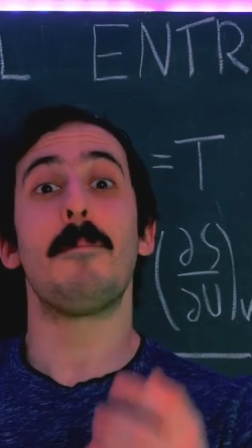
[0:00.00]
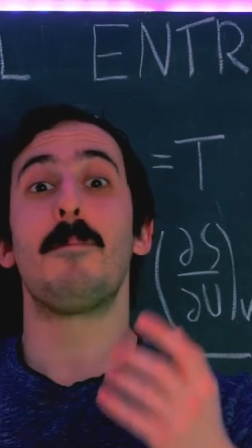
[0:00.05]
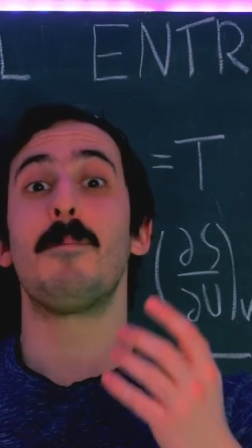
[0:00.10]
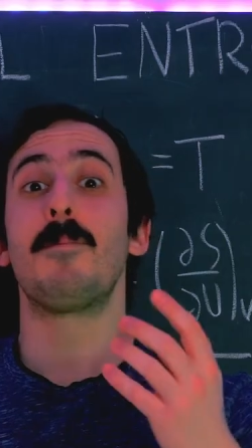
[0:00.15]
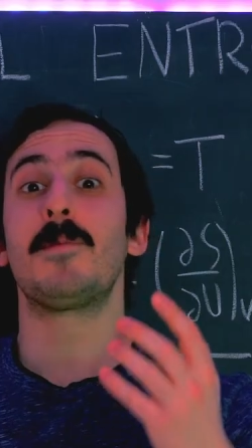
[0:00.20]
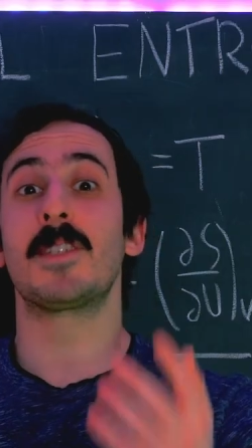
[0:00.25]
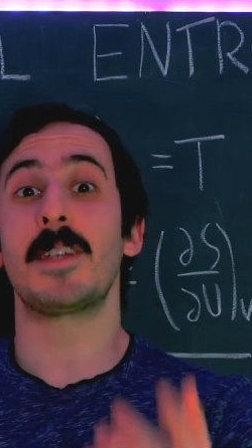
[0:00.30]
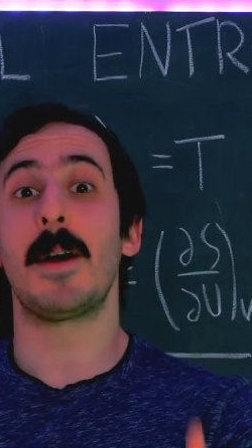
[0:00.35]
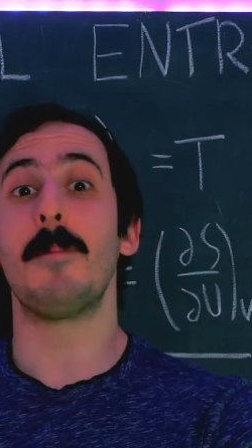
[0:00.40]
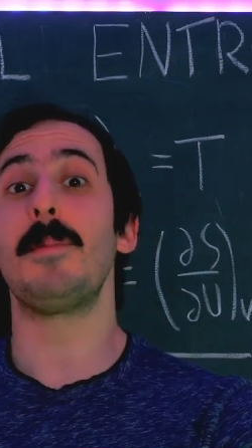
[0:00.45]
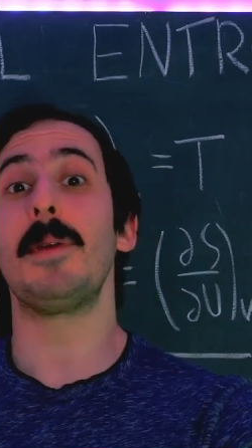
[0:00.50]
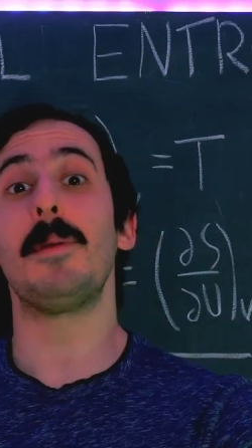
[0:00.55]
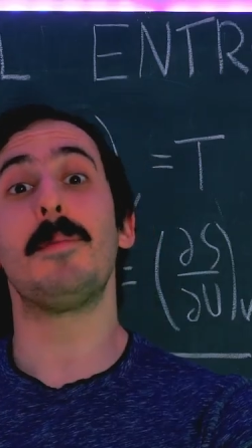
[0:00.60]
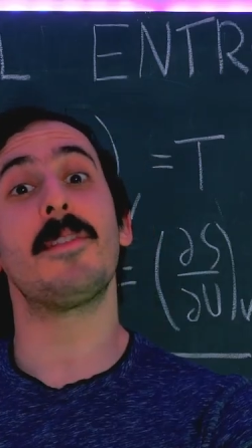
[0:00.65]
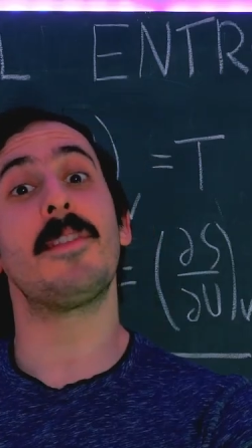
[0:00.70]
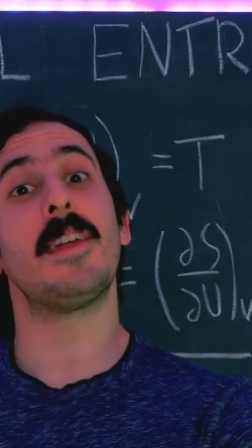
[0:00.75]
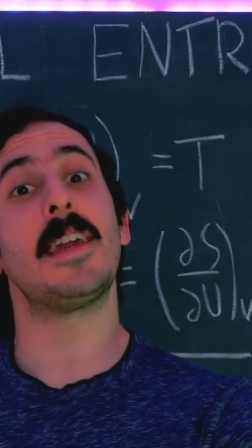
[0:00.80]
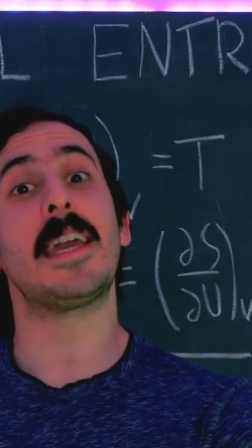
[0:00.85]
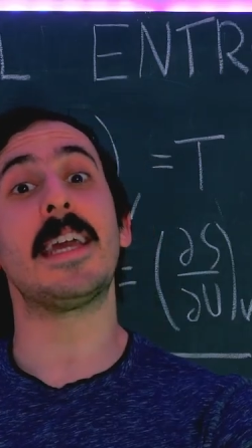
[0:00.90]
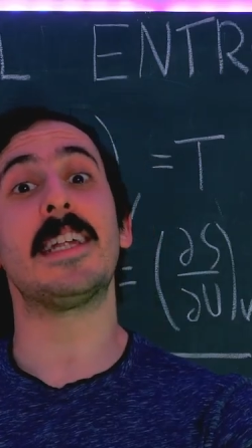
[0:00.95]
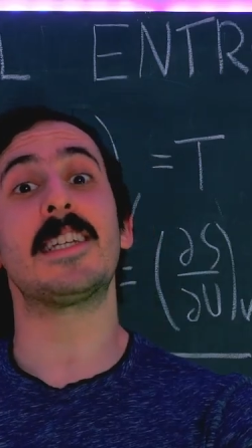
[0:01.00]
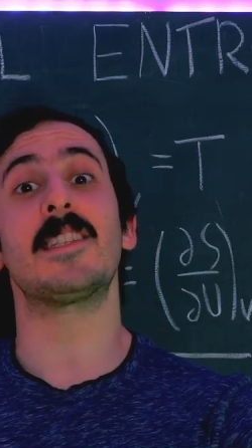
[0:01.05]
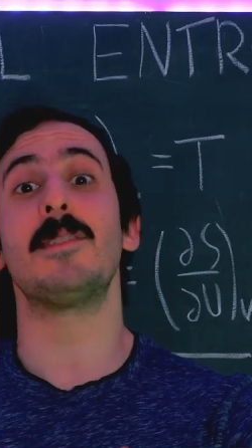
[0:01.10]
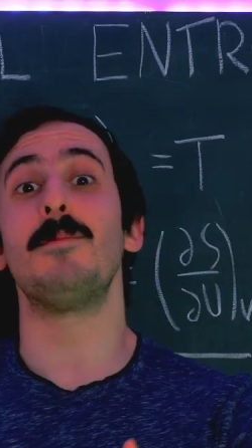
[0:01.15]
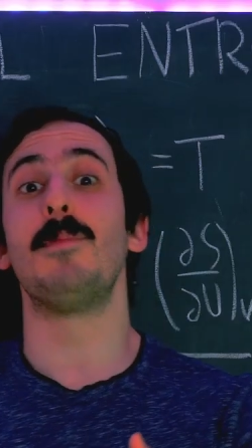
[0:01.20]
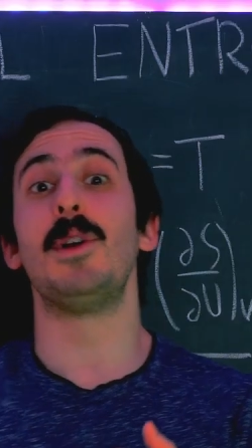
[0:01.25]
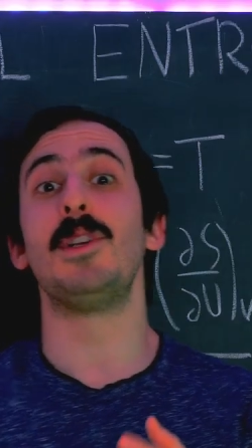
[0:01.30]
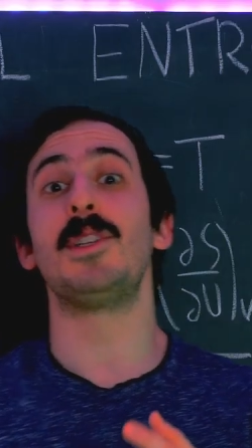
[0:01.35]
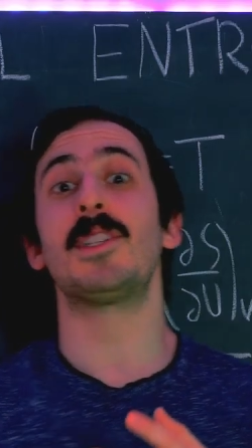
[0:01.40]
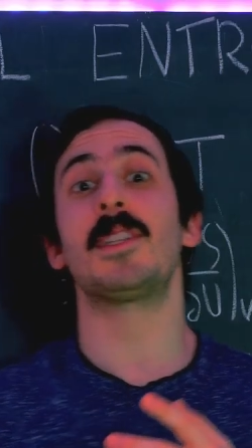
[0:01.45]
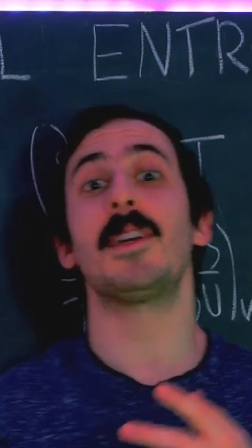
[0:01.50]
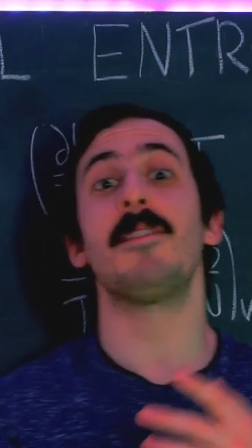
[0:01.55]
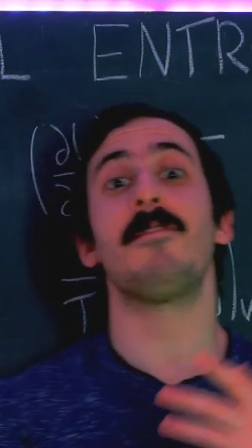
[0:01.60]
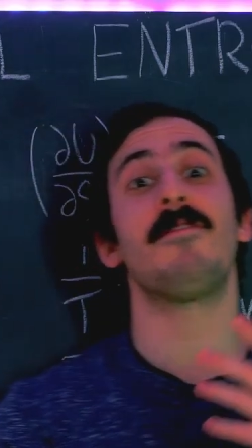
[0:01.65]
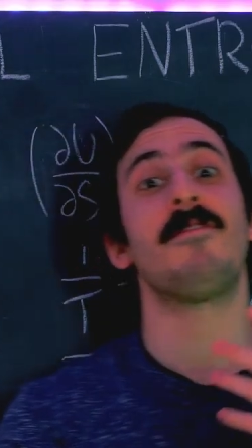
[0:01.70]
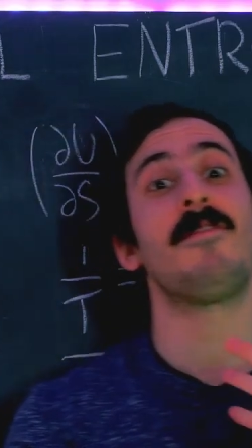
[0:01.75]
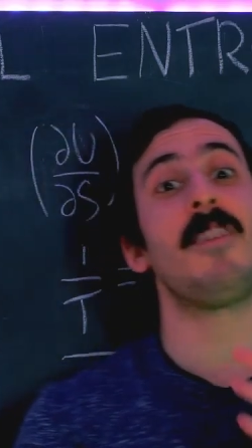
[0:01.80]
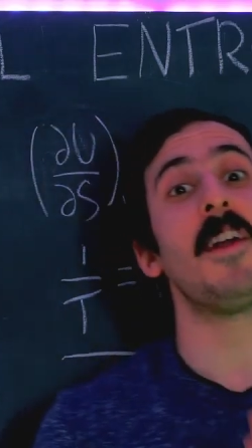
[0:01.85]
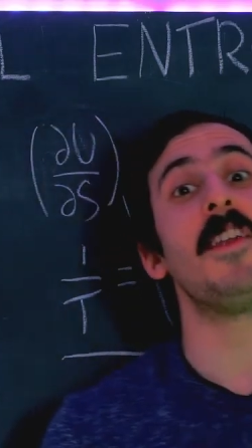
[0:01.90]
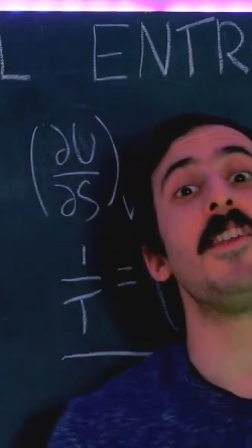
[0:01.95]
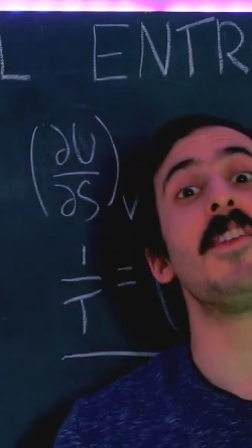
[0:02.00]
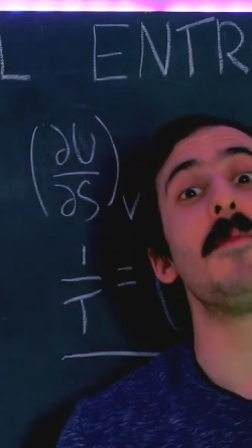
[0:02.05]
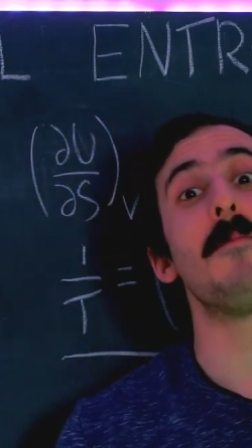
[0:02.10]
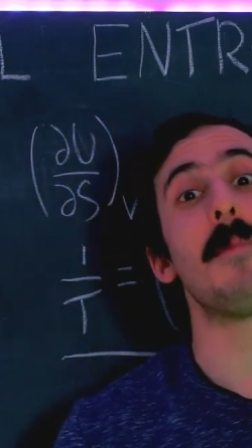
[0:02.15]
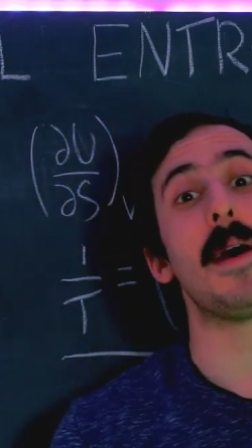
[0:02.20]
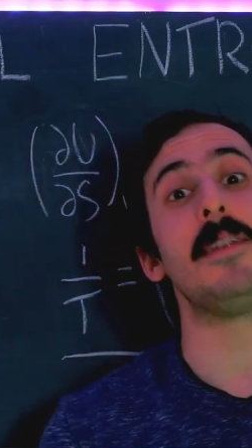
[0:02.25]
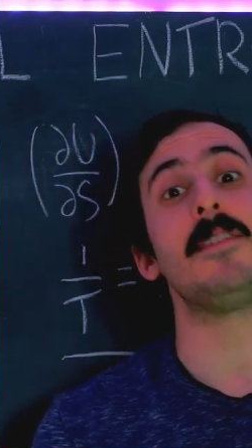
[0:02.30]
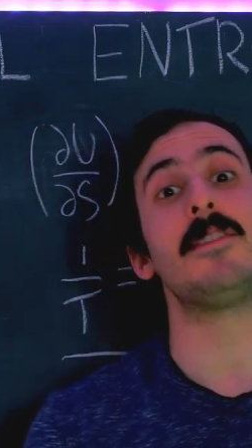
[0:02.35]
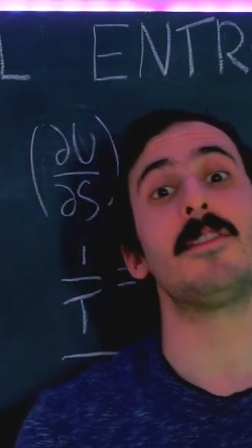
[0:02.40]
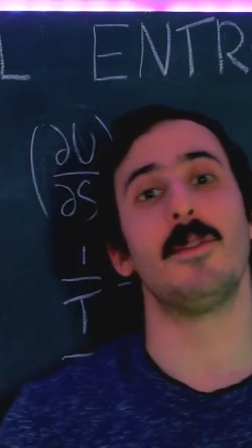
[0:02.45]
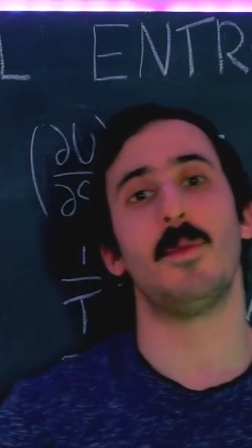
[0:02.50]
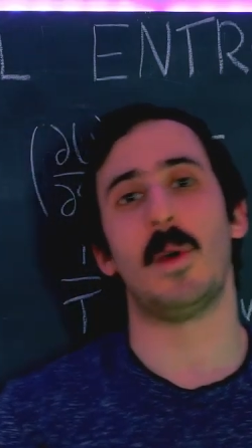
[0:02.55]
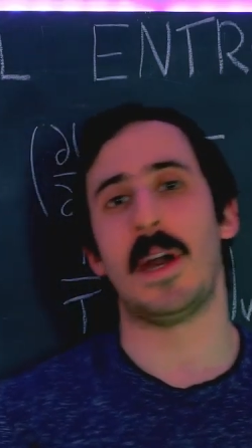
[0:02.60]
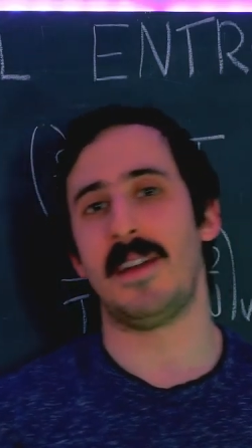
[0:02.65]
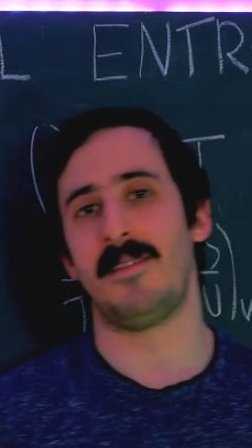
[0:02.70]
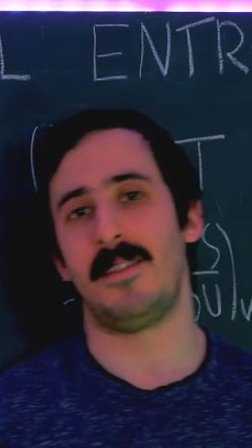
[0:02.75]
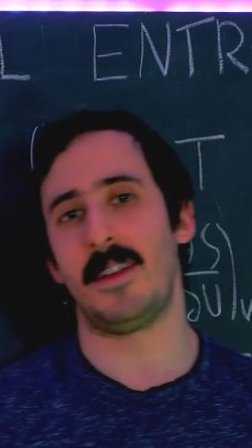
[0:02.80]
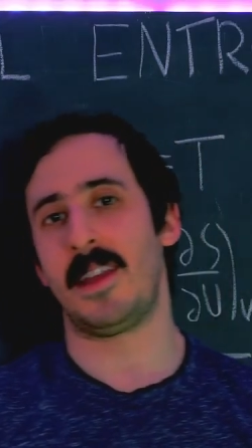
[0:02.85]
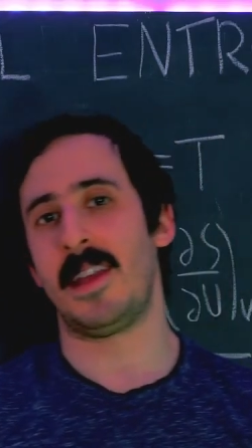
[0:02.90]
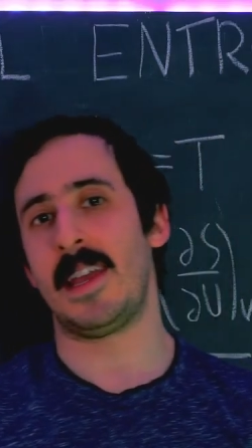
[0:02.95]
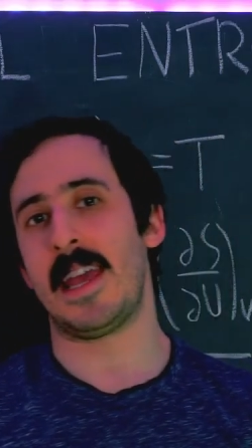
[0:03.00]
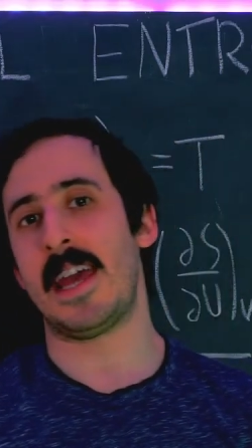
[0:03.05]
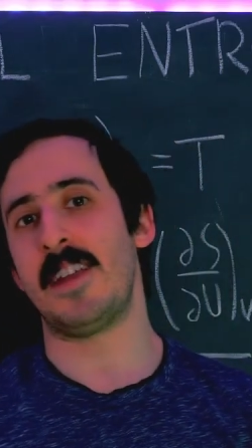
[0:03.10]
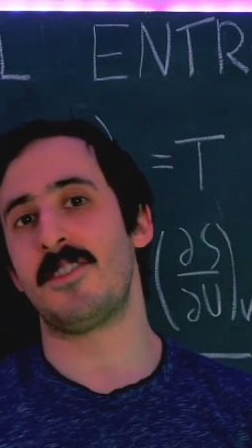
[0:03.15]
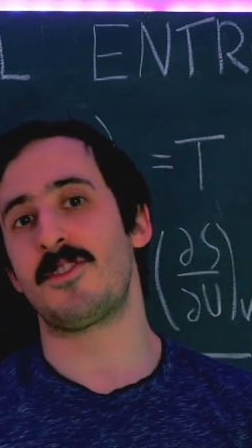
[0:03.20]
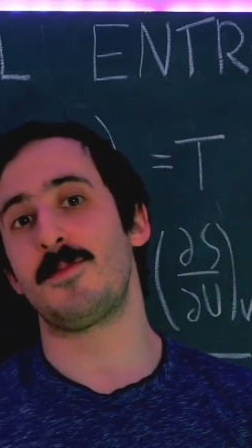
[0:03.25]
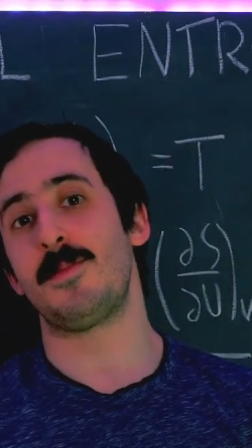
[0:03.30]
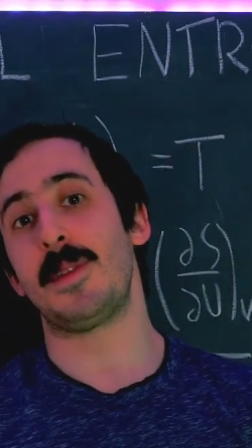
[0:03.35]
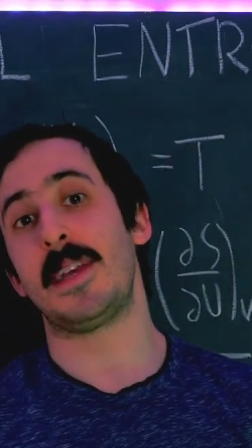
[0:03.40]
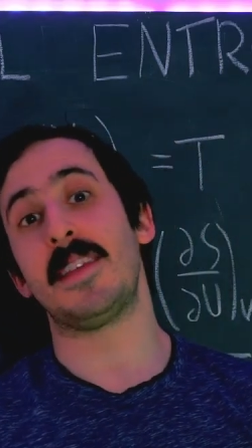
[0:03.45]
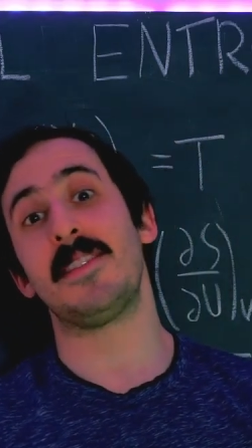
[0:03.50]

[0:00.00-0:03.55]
some people think it's the most fundamental way of looking at entropy,